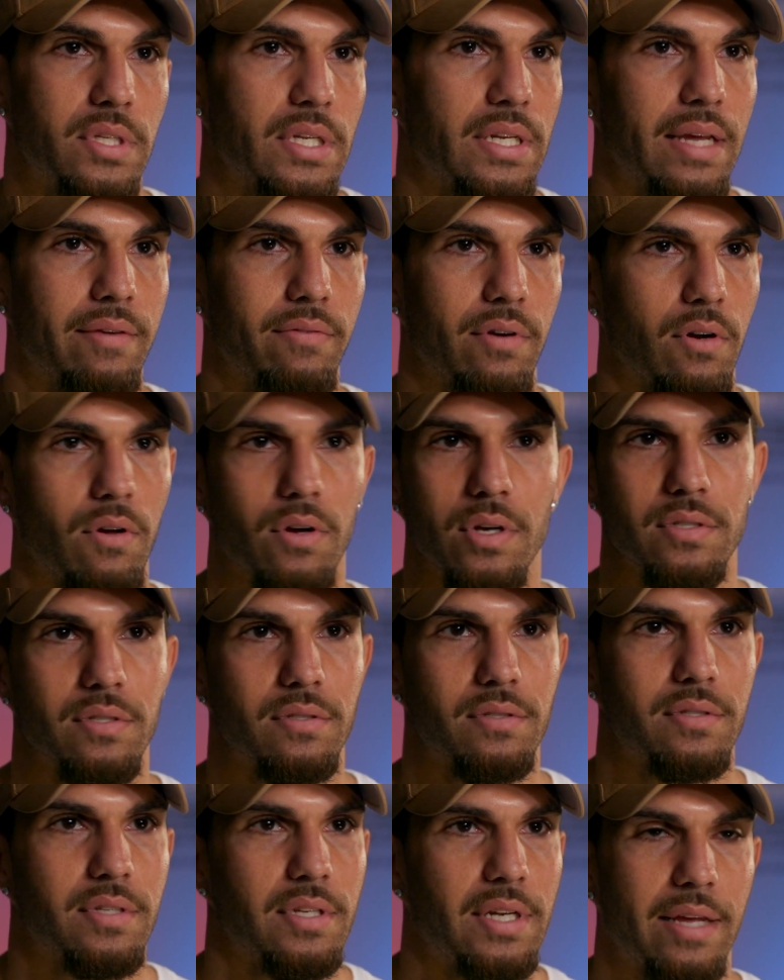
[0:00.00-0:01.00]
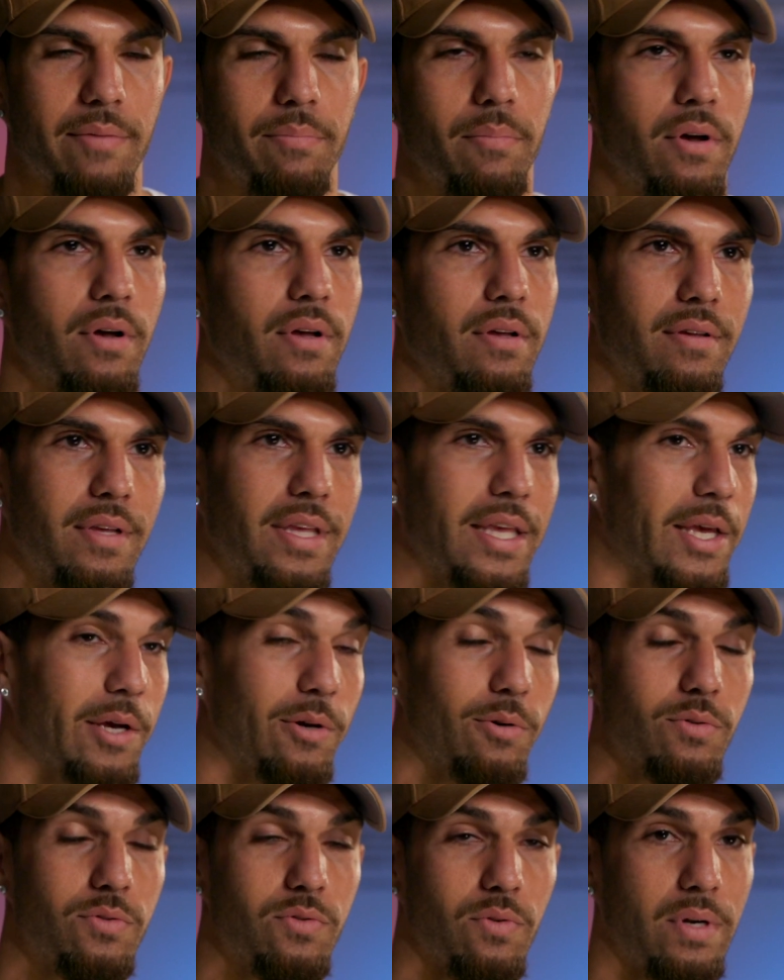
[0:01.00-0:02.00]
didn't have a licence, didn't have my
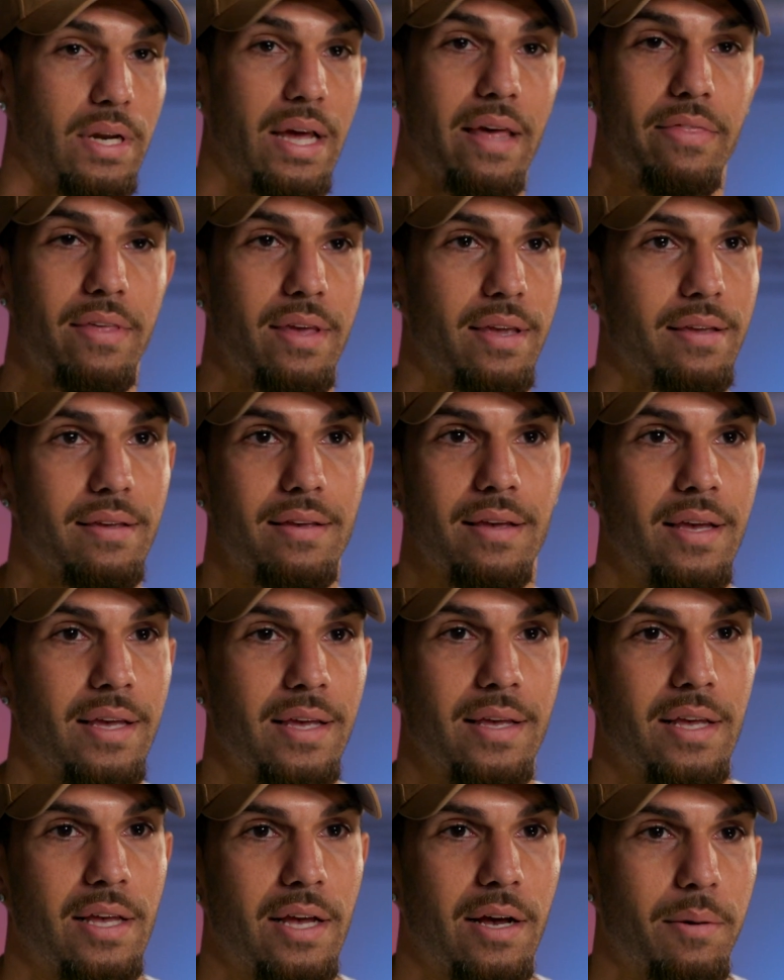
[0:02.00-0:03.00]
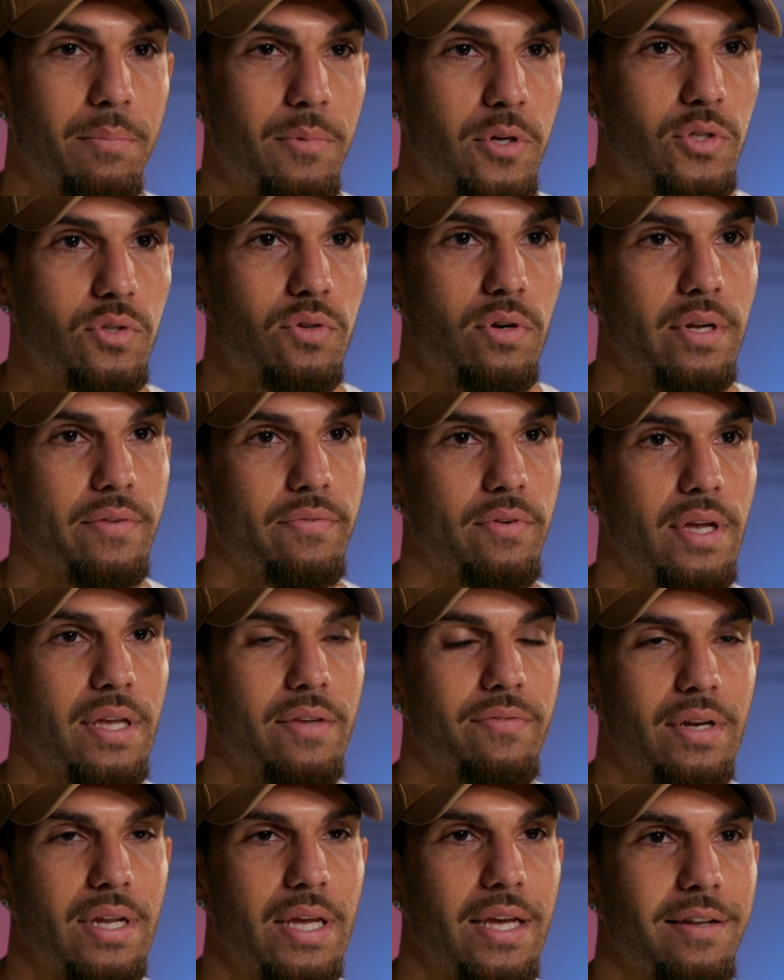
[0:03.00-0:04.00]
L's or nothing. I'm not sure if I
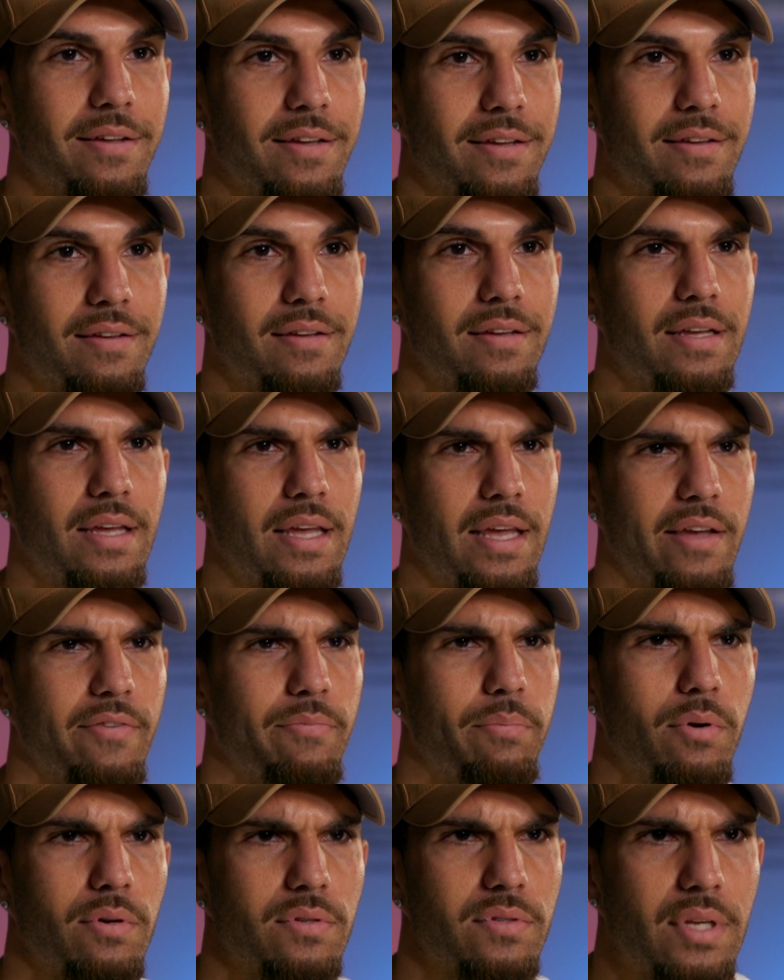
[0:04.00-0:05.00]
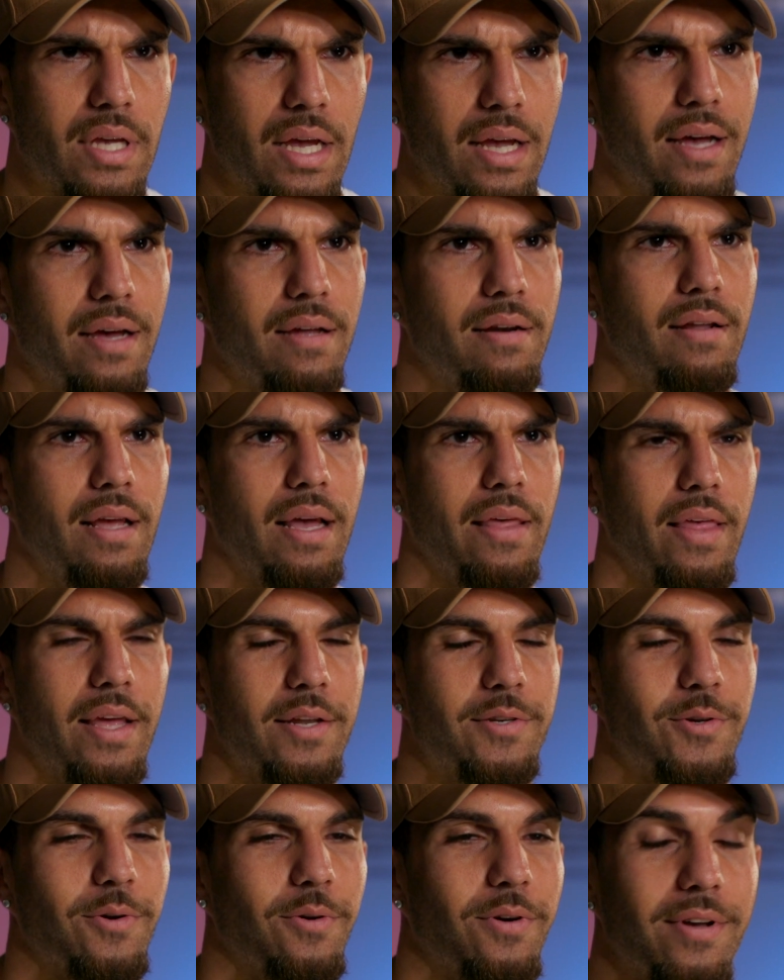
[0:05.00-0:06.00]
even had a FPOS card at
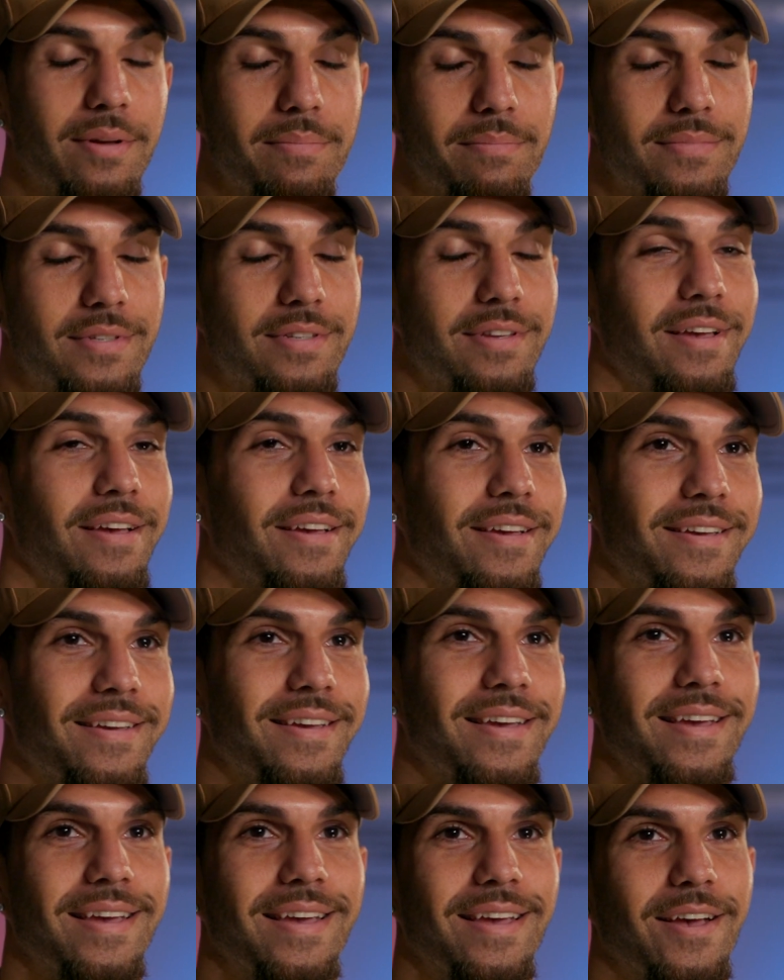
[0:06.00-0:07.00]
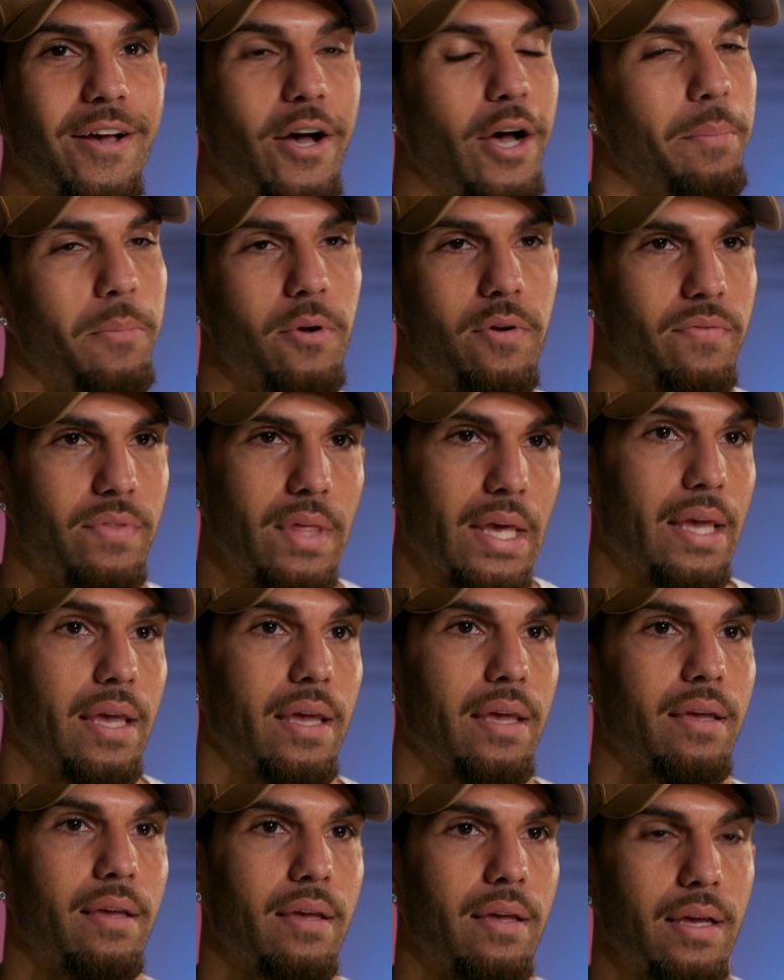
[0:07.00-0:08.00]
that time. So I moved
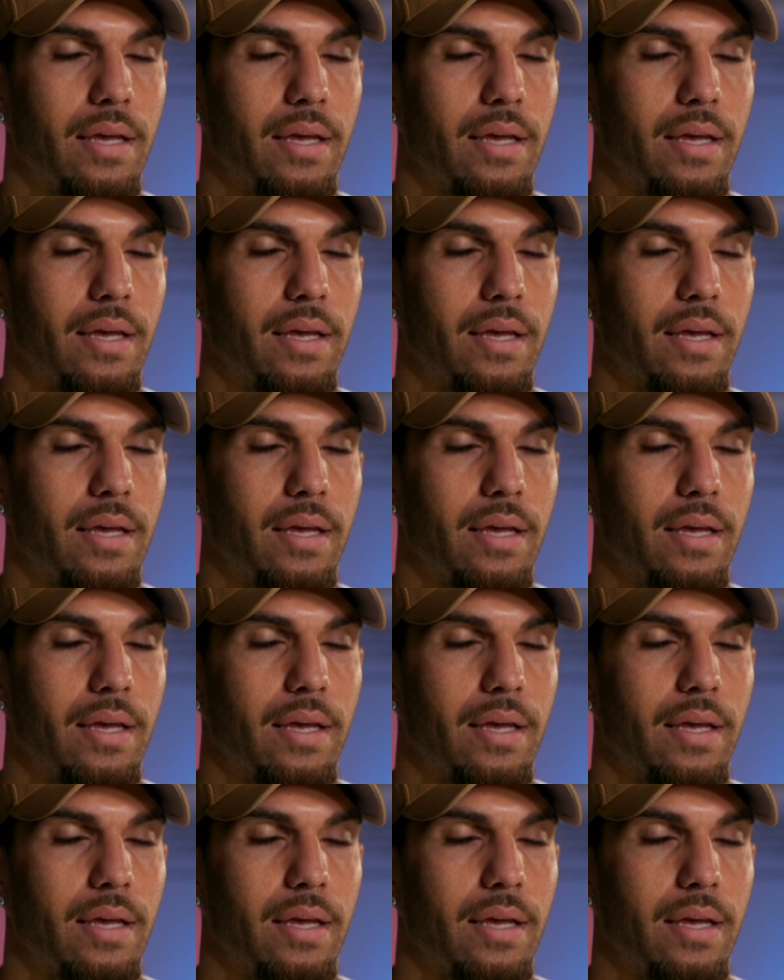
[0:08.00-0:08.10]
there.